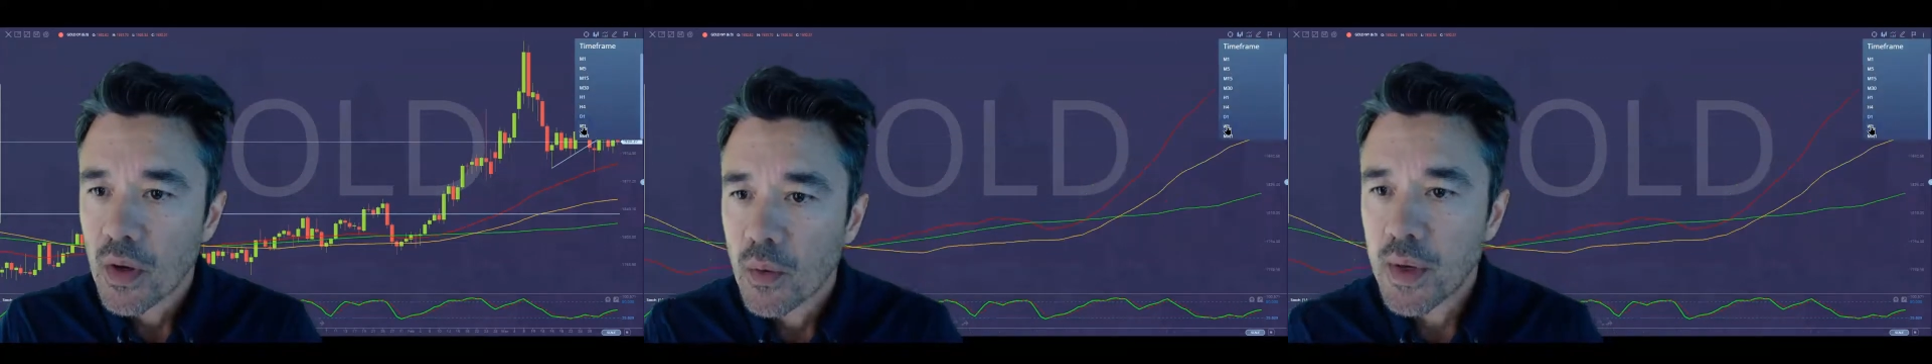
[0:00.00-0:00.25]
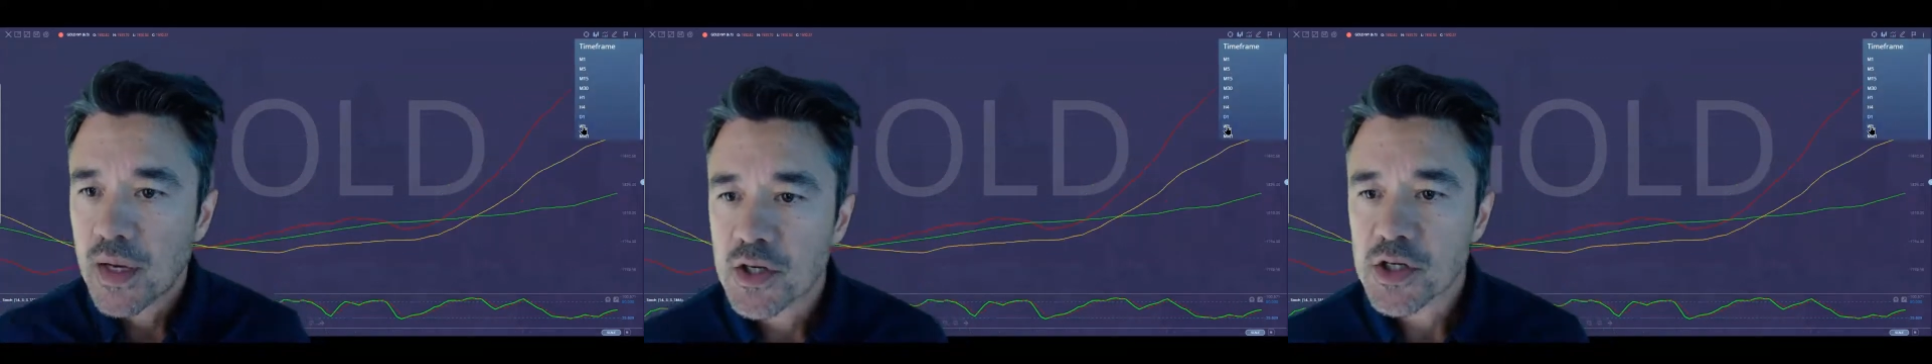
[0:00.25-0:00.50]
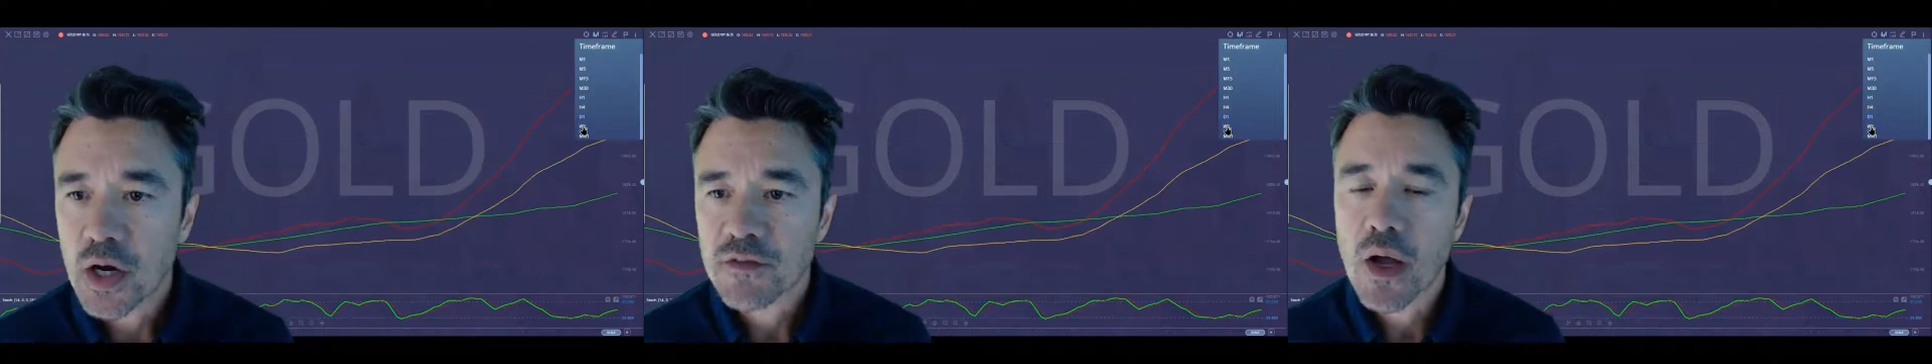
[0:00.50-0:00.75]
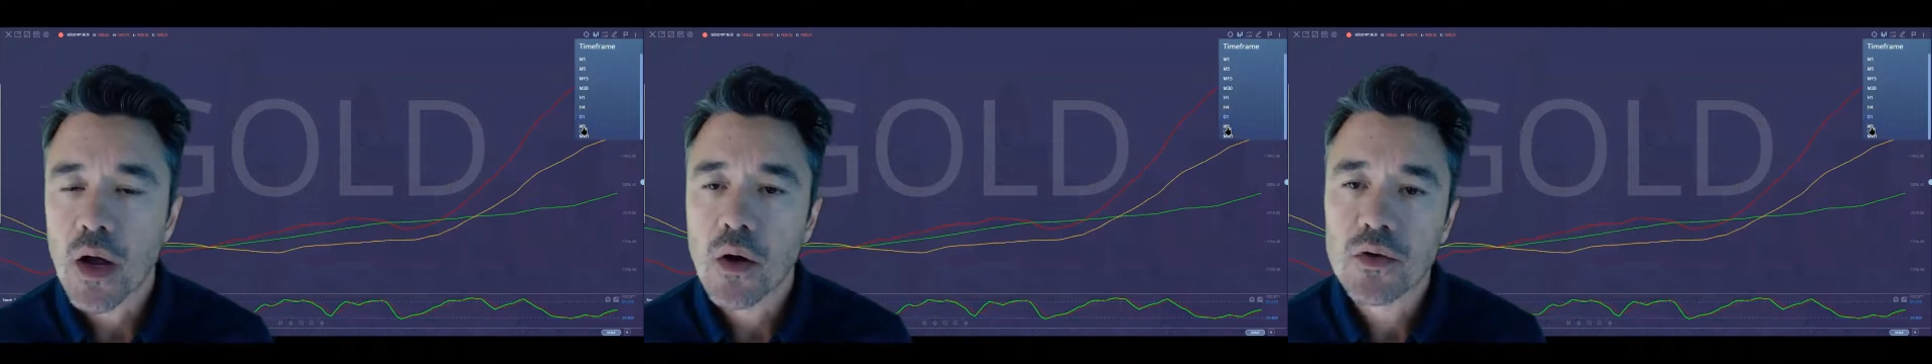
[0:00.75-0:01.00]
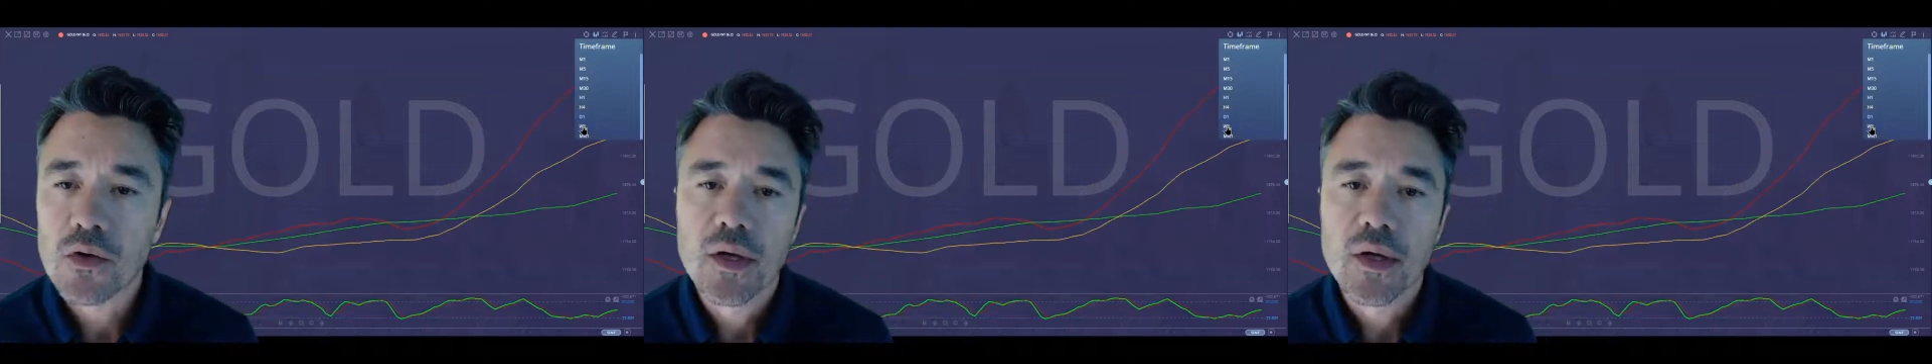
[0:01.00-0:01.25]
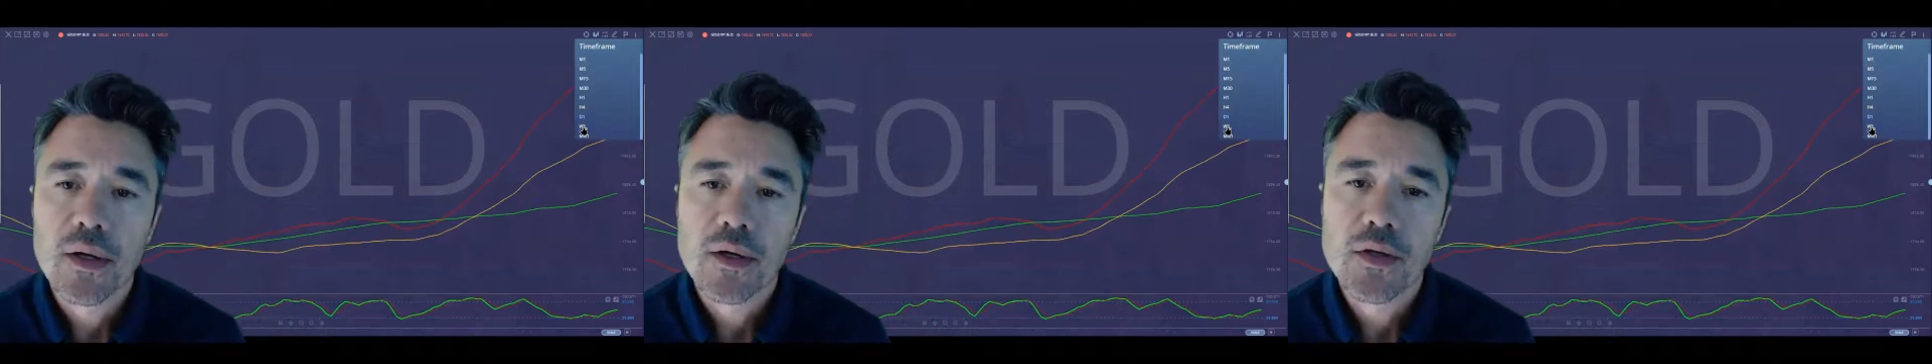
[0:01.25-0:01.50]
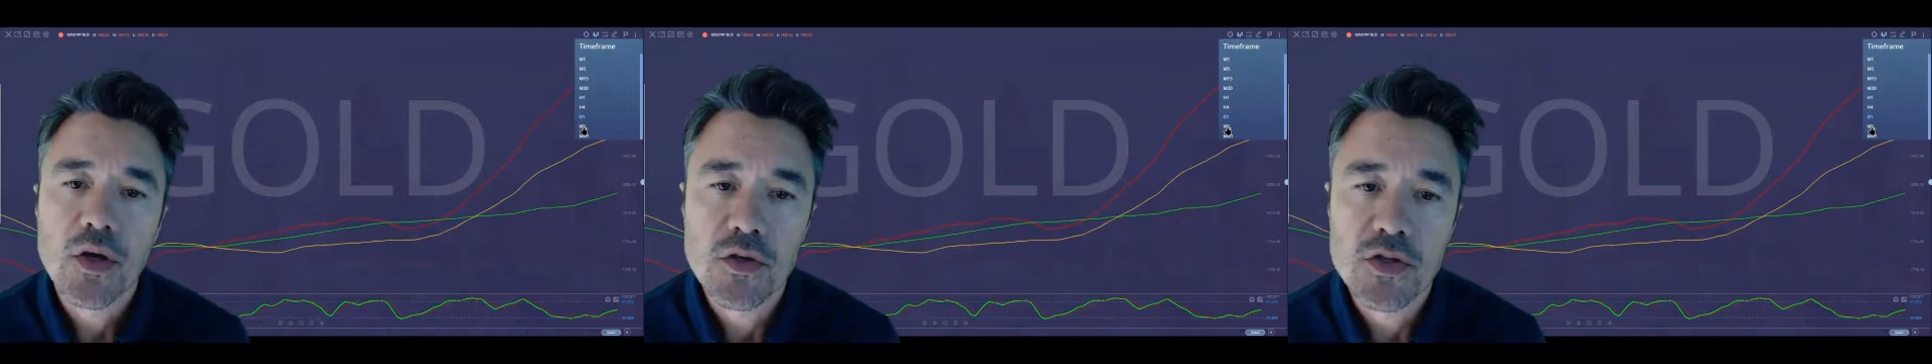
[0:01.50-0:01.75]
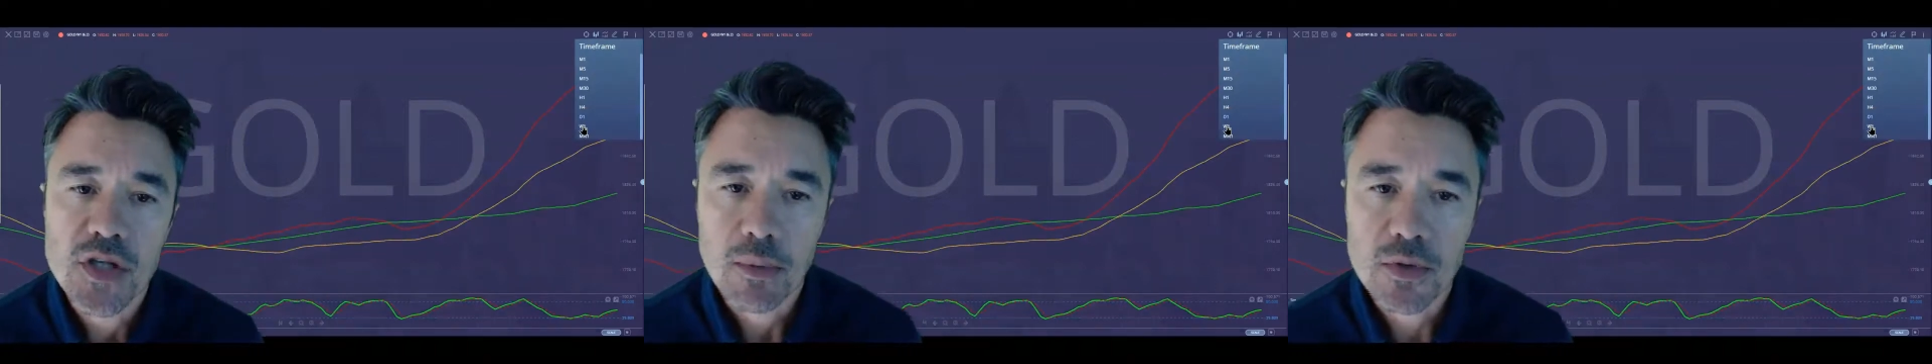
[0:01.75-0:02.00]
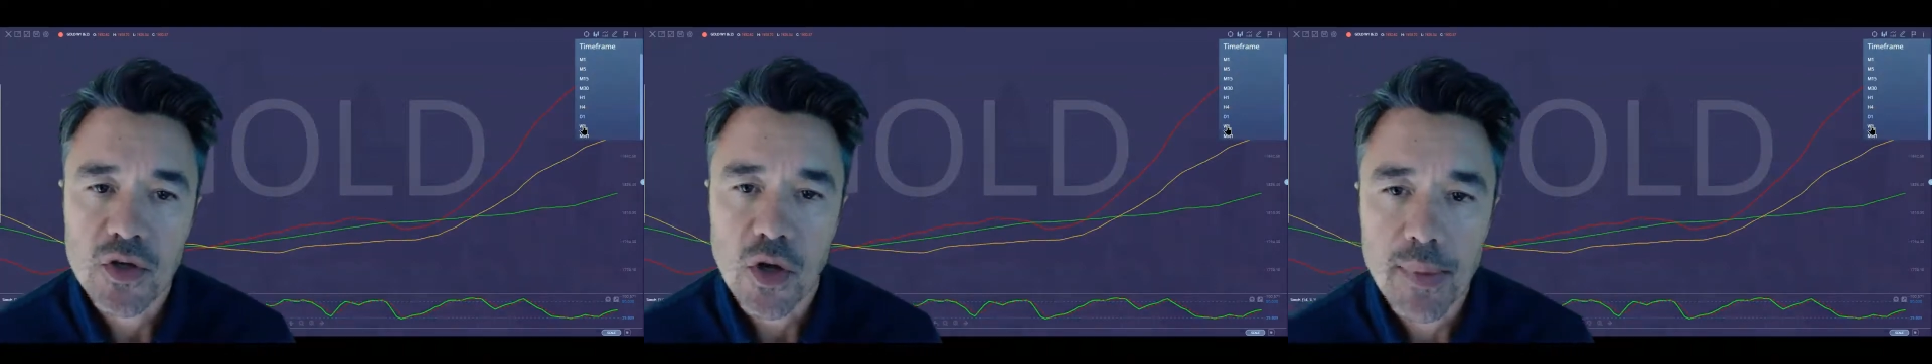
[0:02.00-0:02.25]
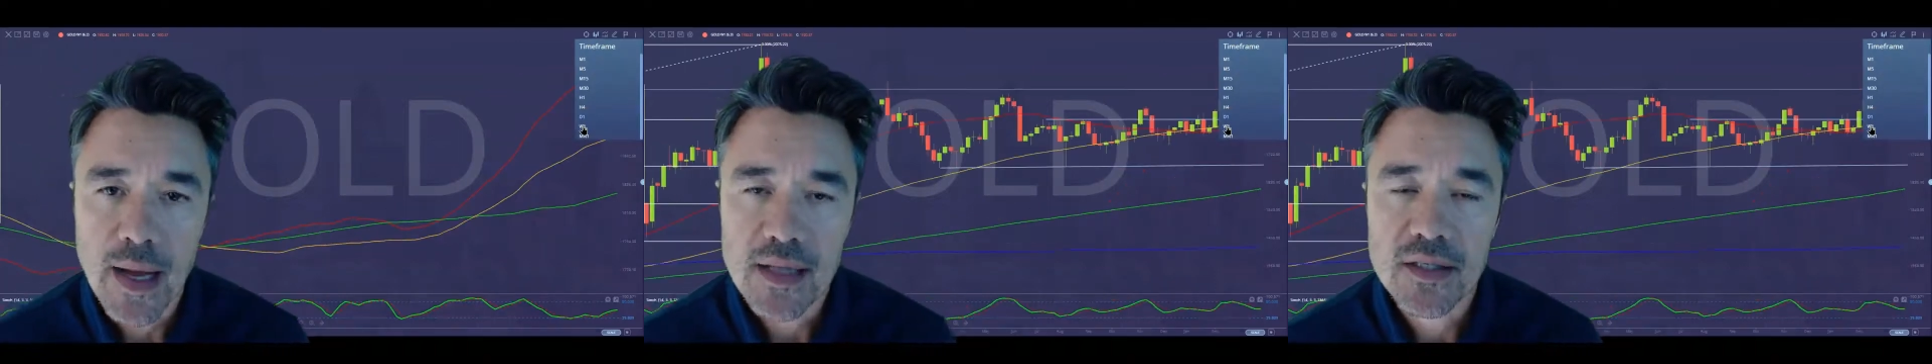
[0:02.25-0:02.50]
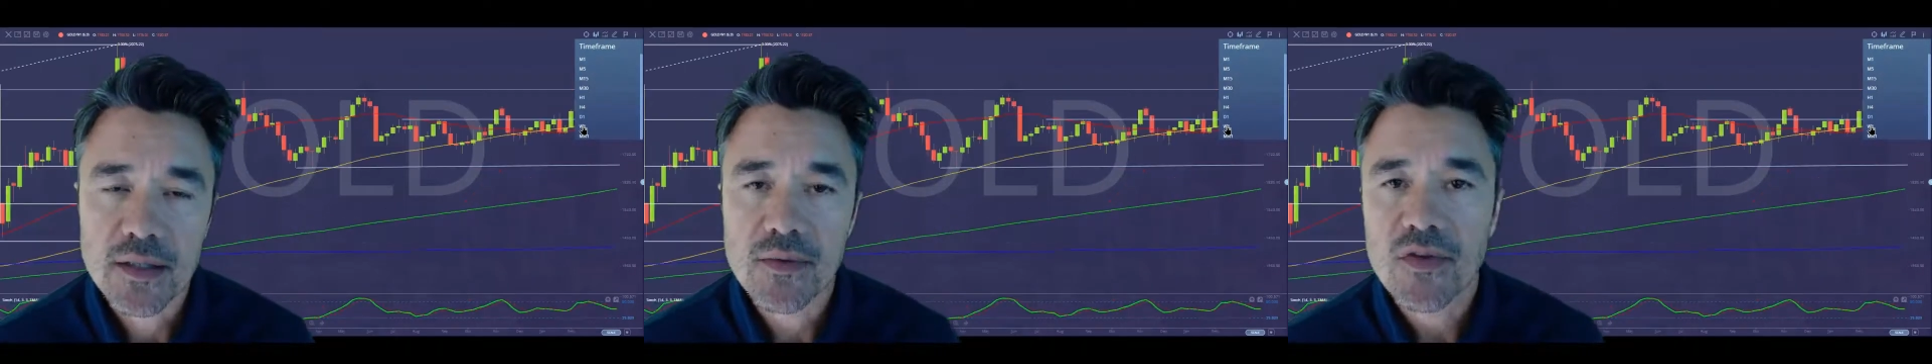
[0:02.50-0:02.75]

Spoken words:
Weekly chart for gold, huge double top pattern.